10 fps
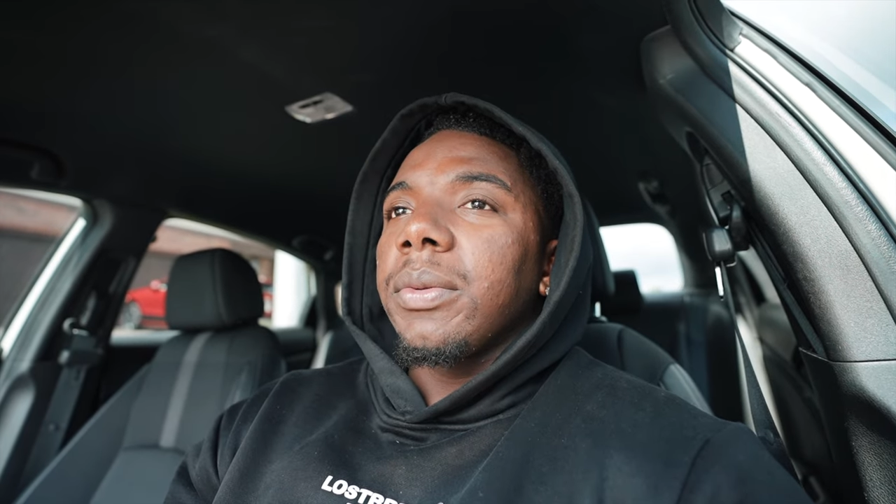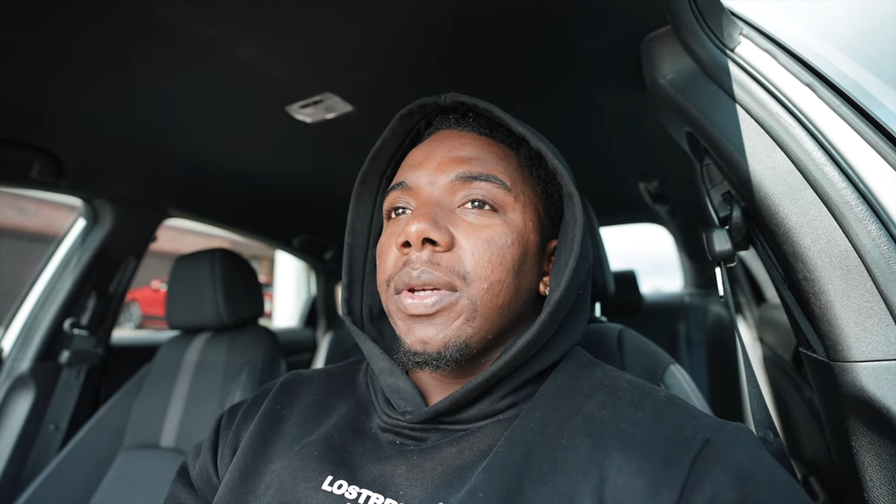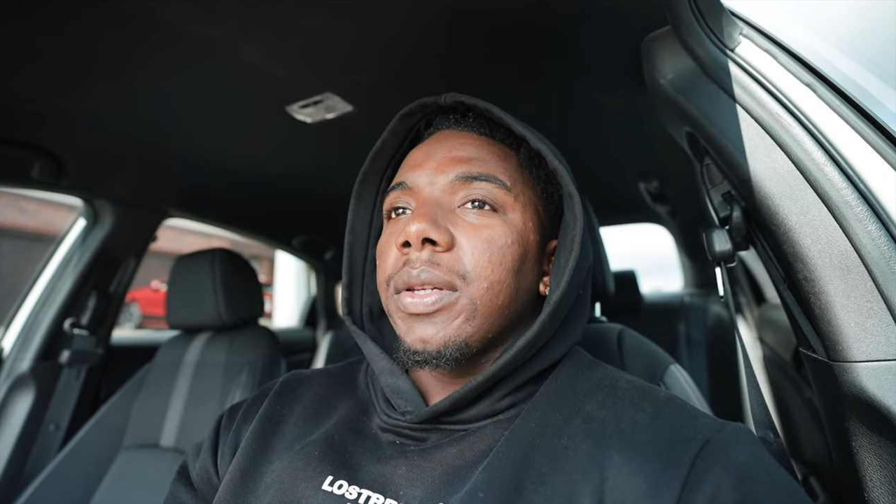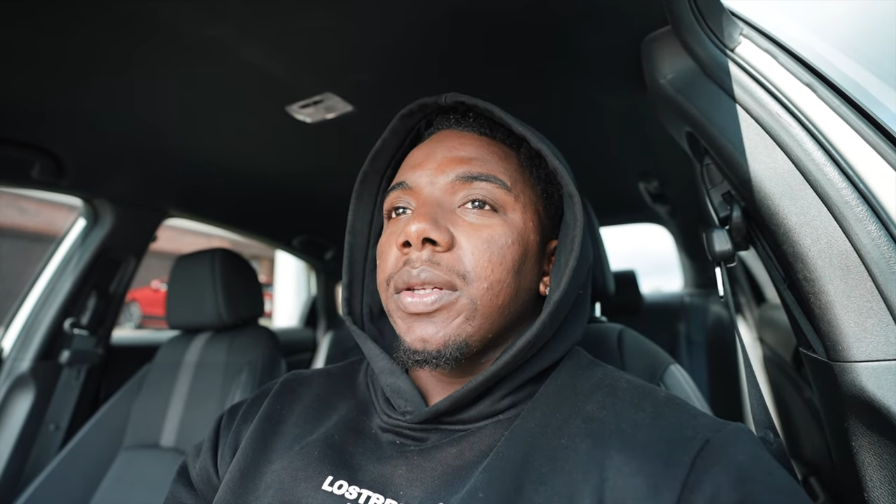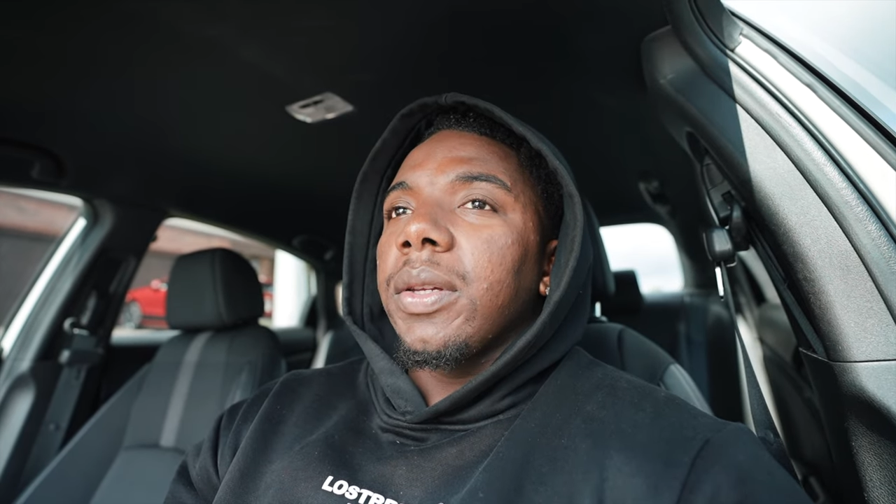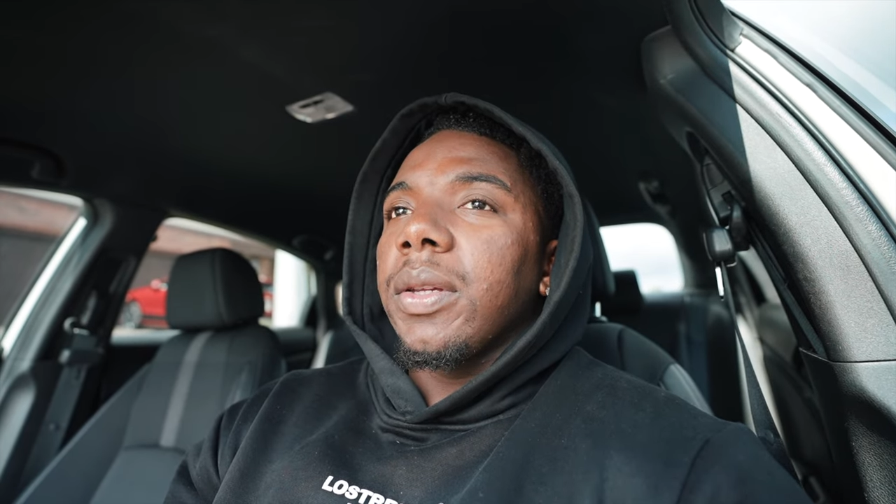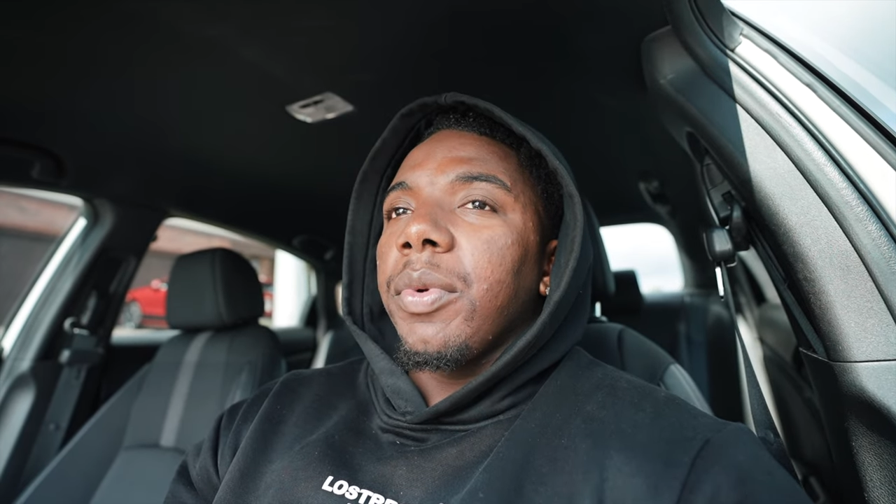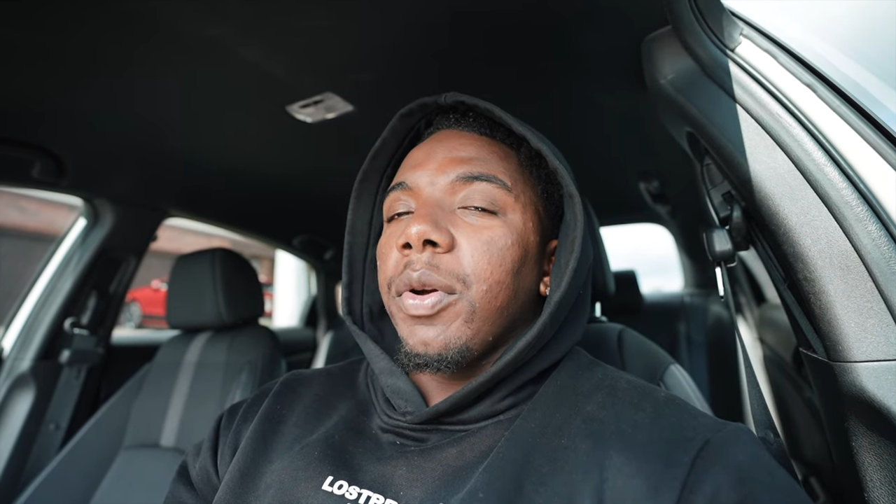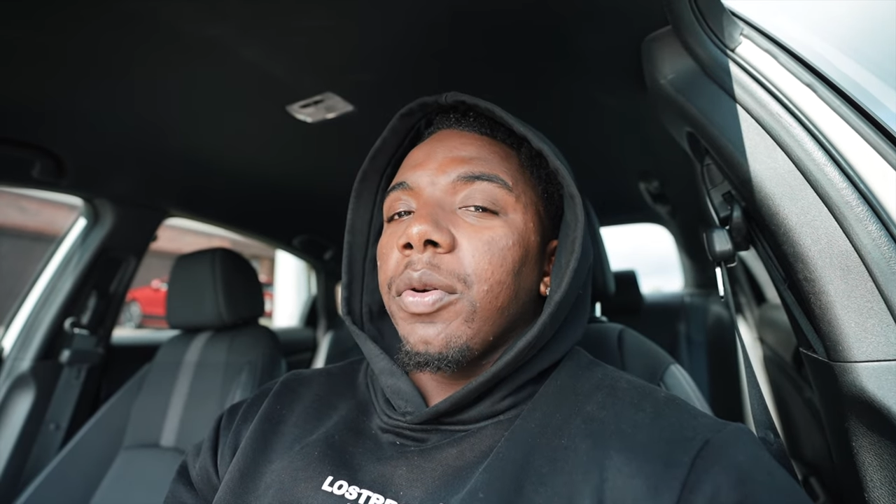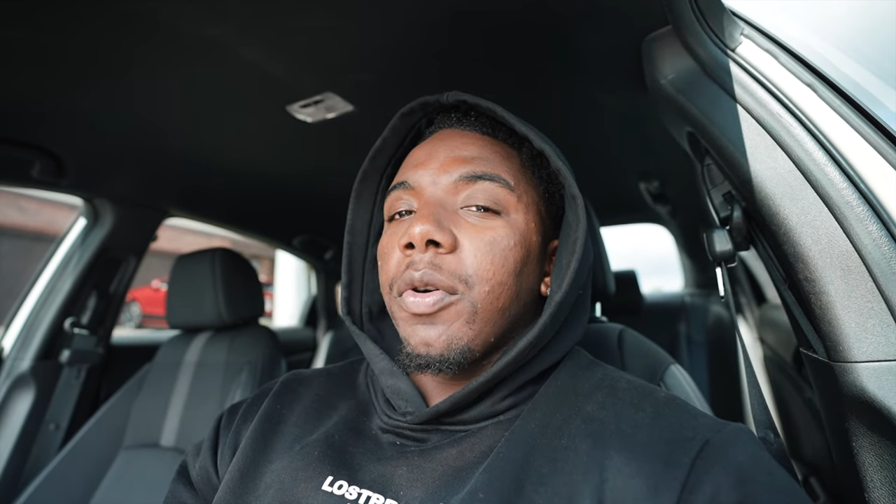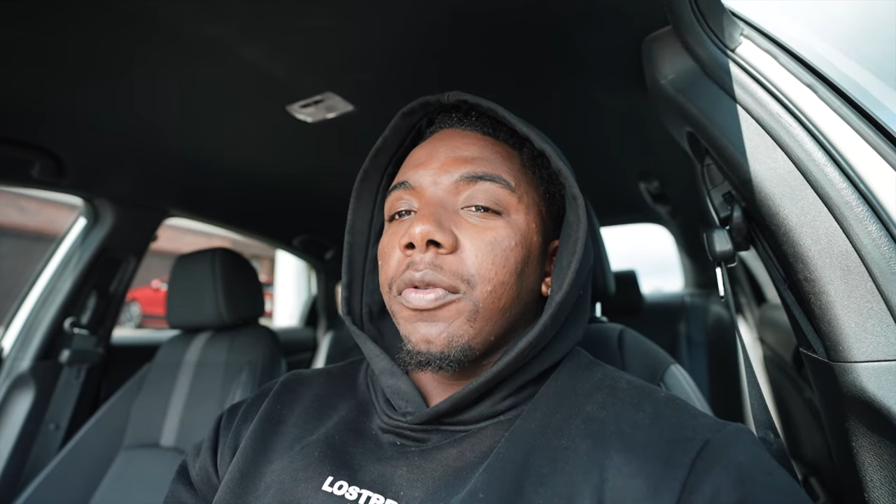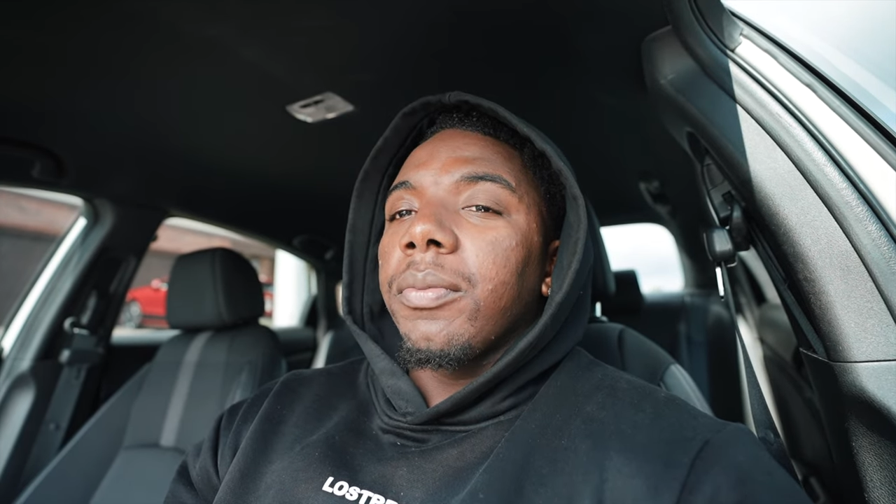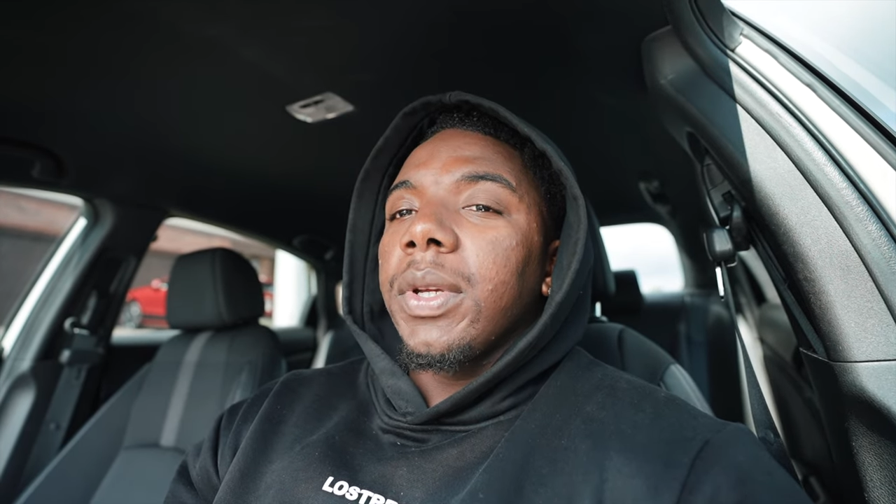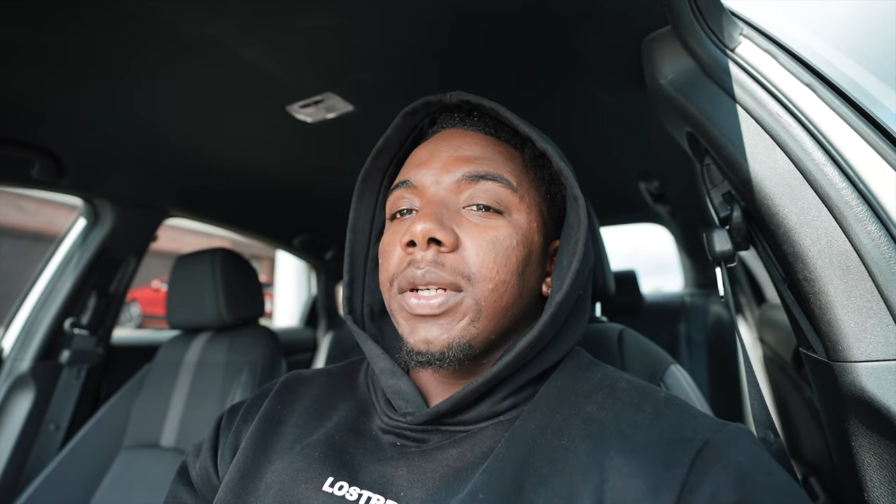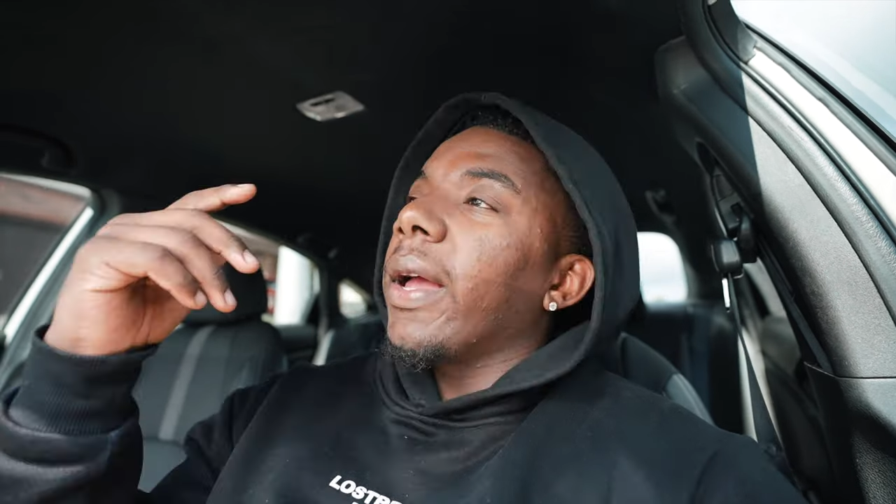man, and we're gonna go from there.